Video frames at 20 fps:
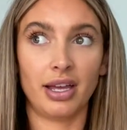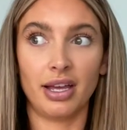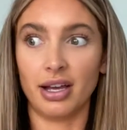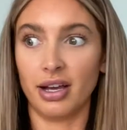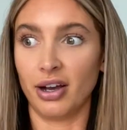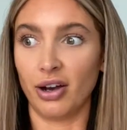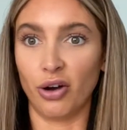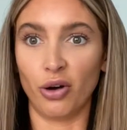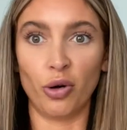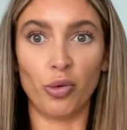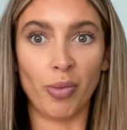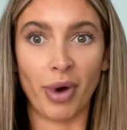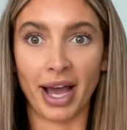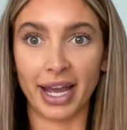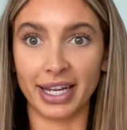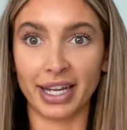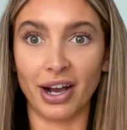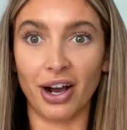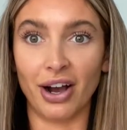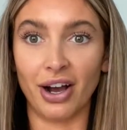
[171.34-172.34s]
Oh my
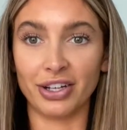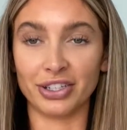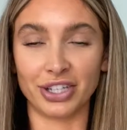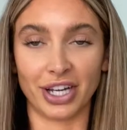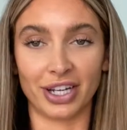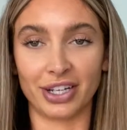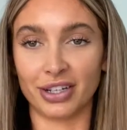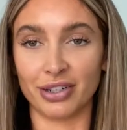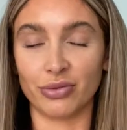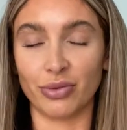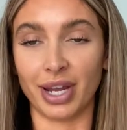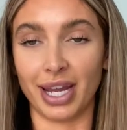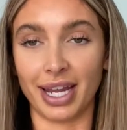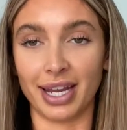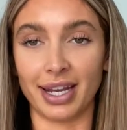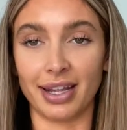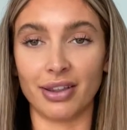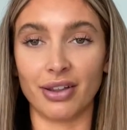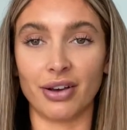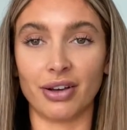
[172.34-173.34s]
gosh, I couldn't wait
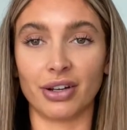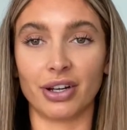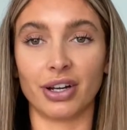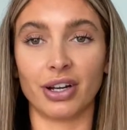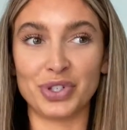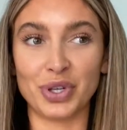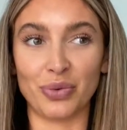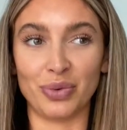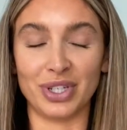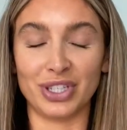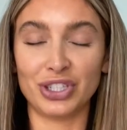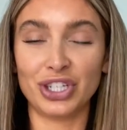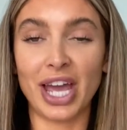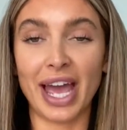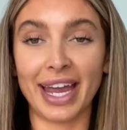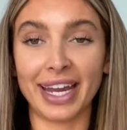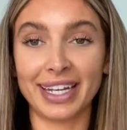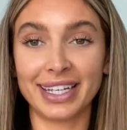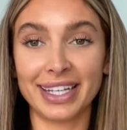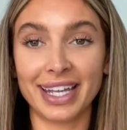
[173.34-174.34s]
any longer. So we
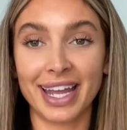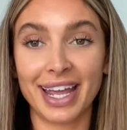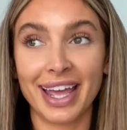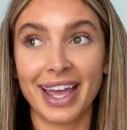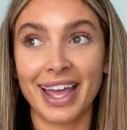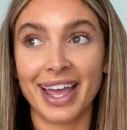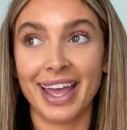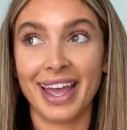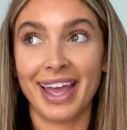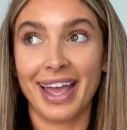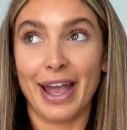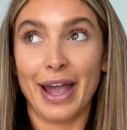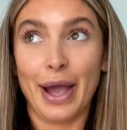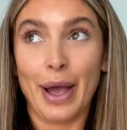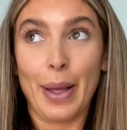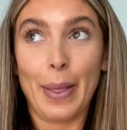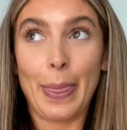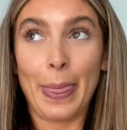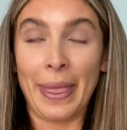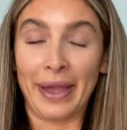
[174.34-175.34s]
checked,
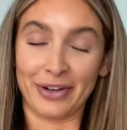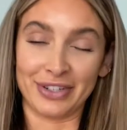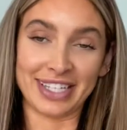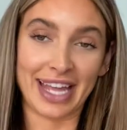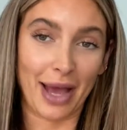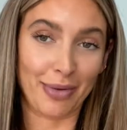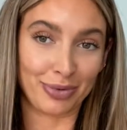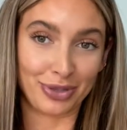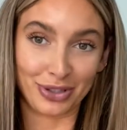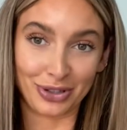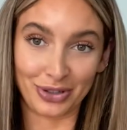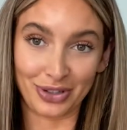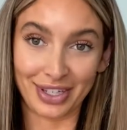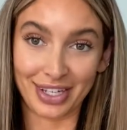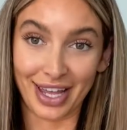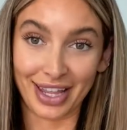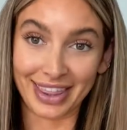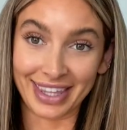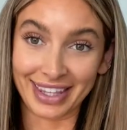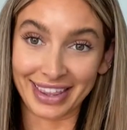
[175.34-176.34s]
and there was absolutely
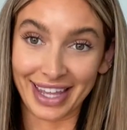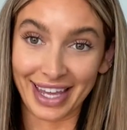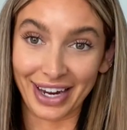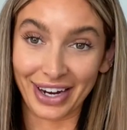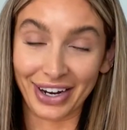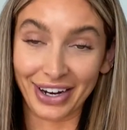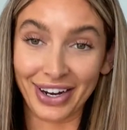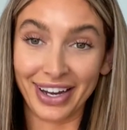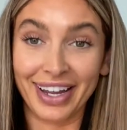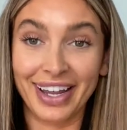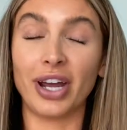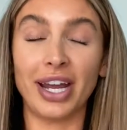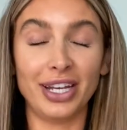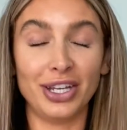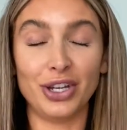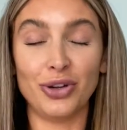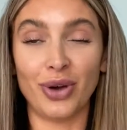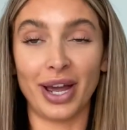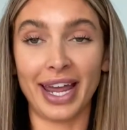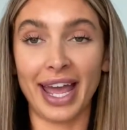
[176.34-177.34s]
nothing there. I
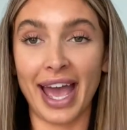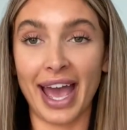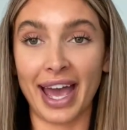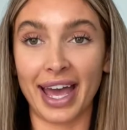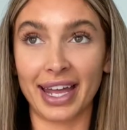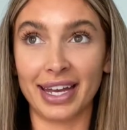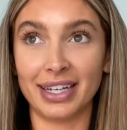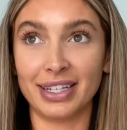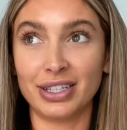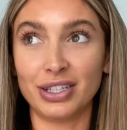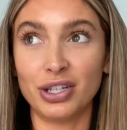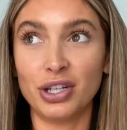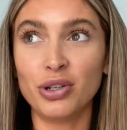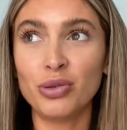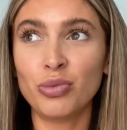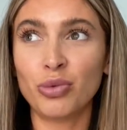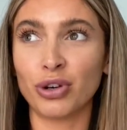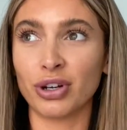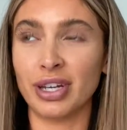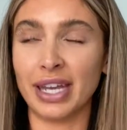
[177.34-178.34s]
knew I had 2
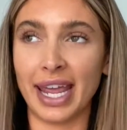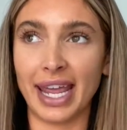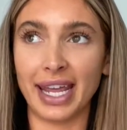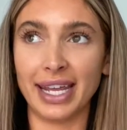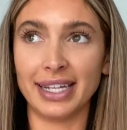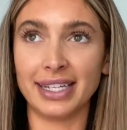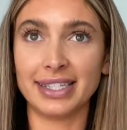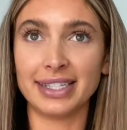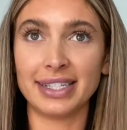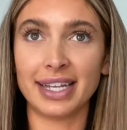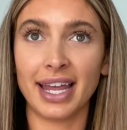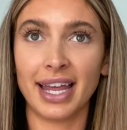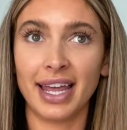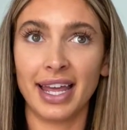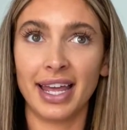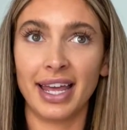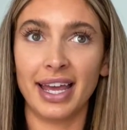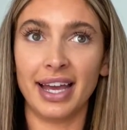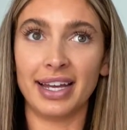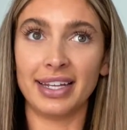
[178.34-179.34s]
more days
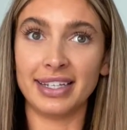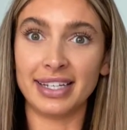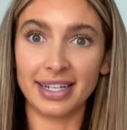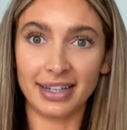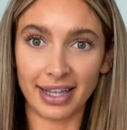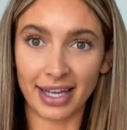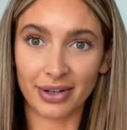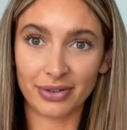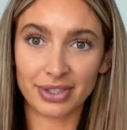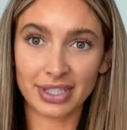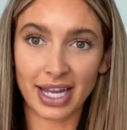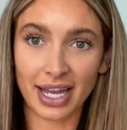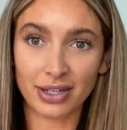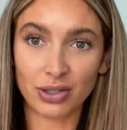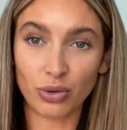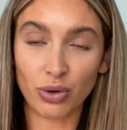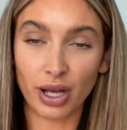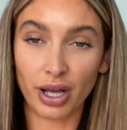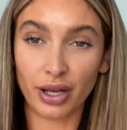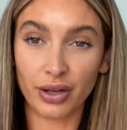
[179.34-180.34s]
until I was at
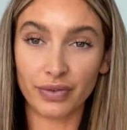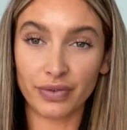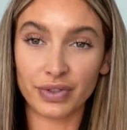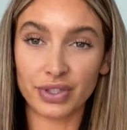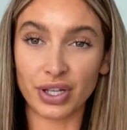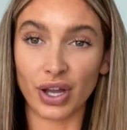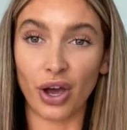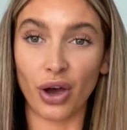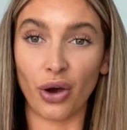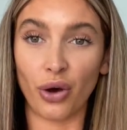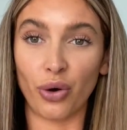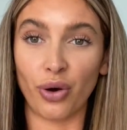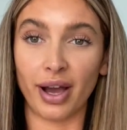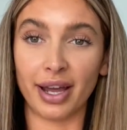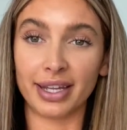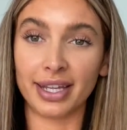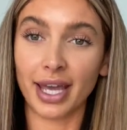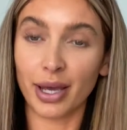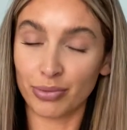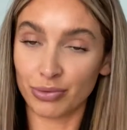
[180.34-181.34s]
12, so I
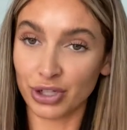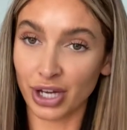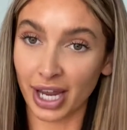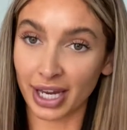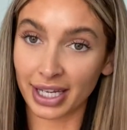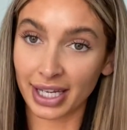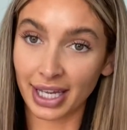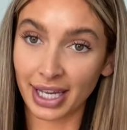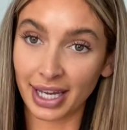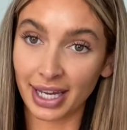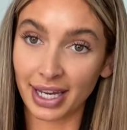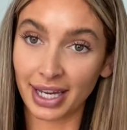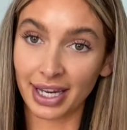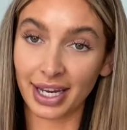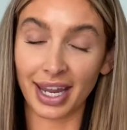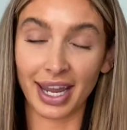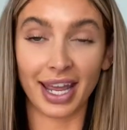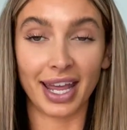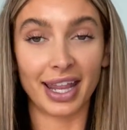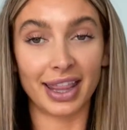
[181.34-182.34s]
kept
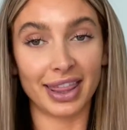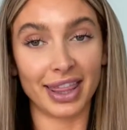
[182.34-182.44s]
checking and